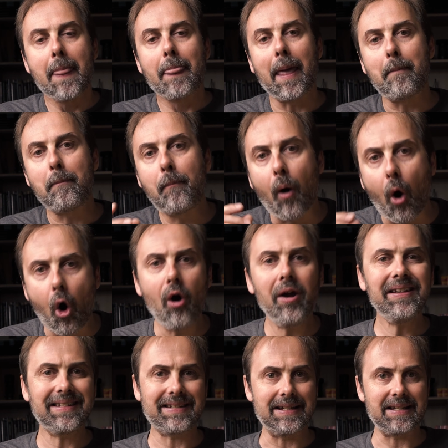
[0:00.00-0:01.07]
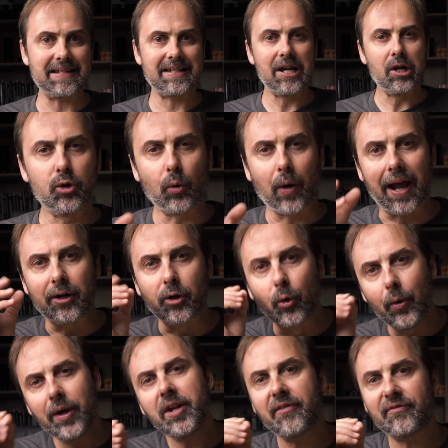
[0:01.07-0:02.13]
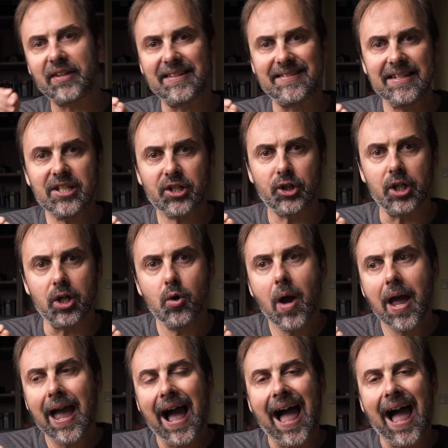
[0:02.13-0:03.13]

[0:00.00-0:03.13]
the point is, to get rid of this issue,